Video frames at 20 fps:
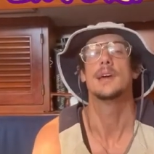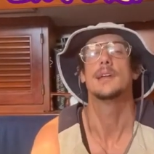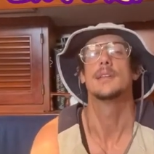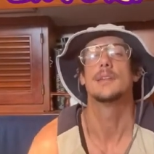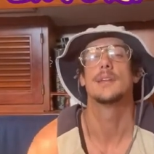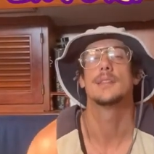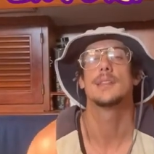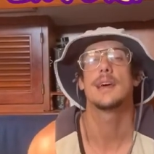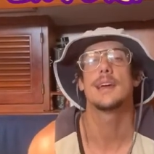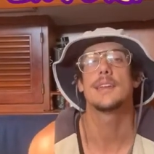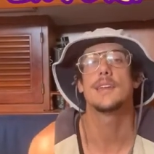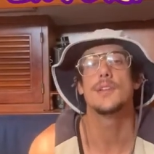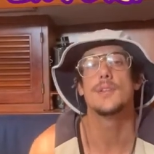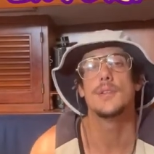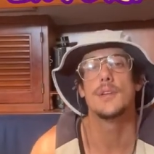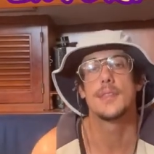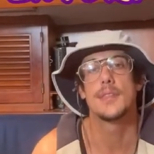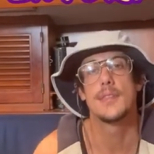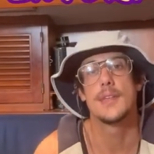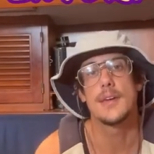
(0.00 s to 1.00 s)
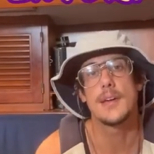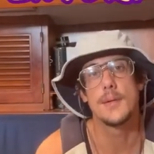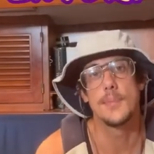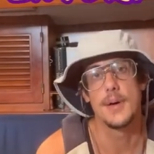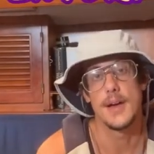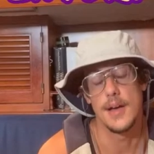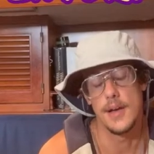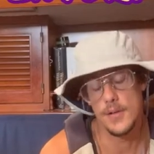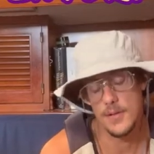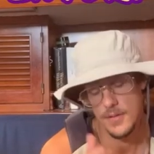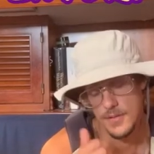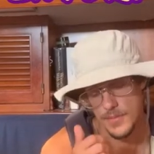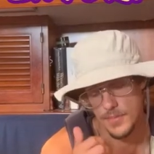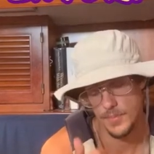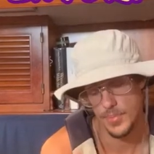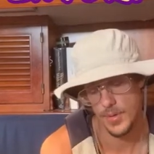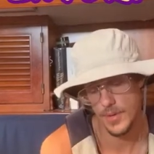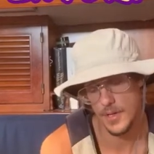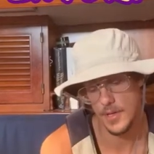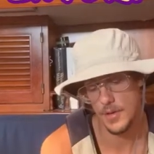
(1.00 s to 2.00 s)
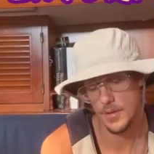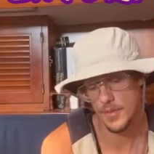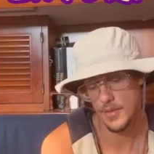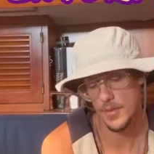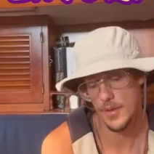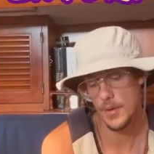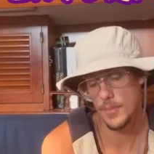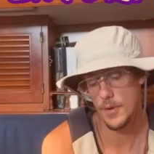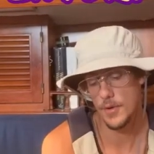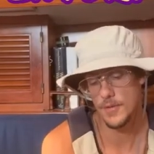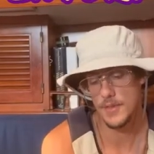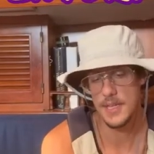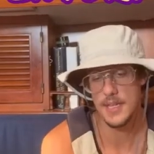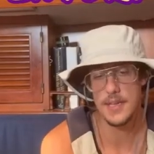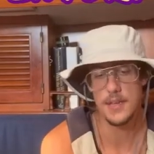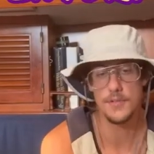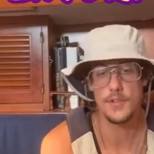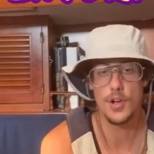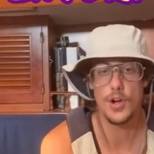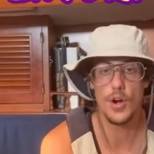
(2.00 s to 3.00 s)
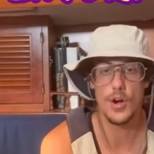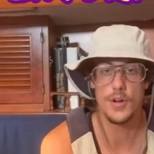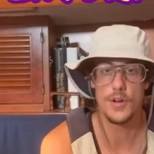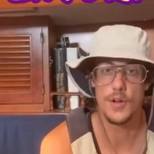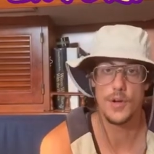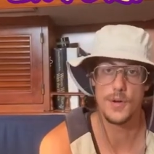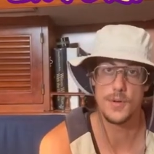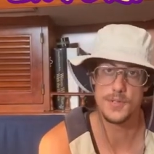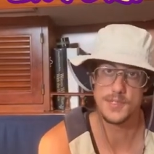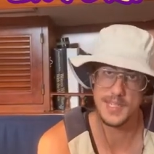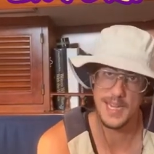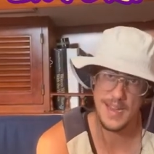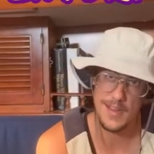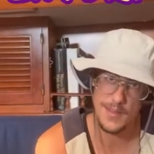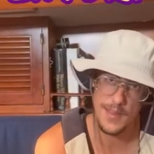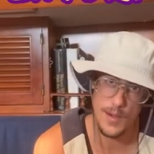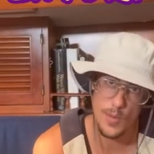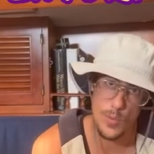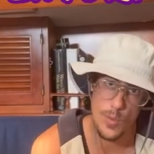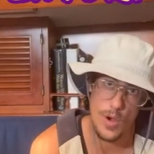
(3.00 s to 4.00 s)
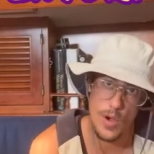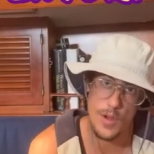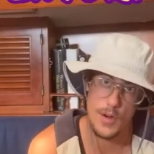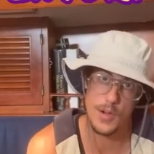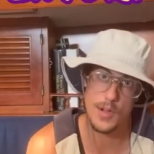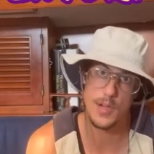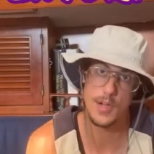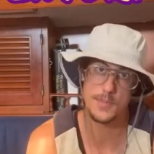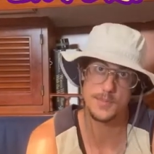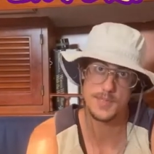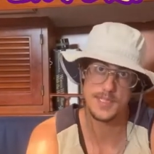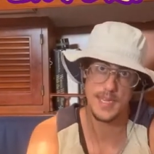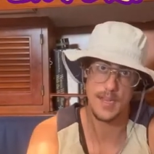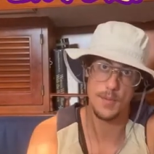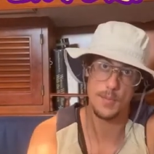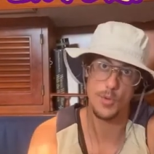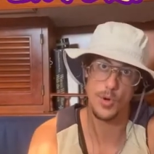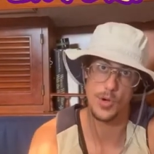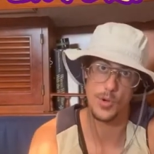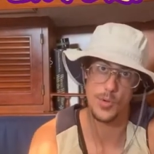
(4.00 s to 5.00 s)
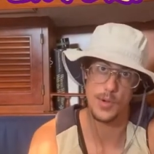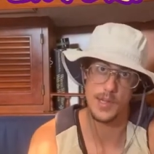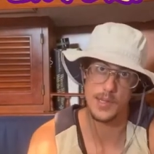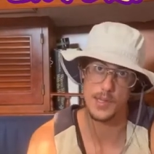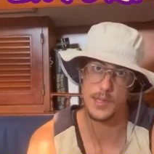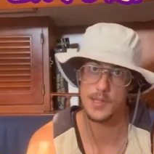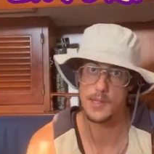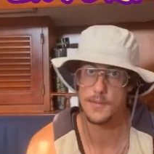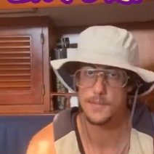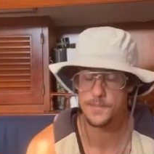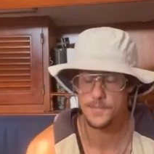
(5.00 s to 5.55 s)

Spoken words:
Now, I'd like you to think about putting your thumb over the end of a garden hose and how that water comes out more quickly.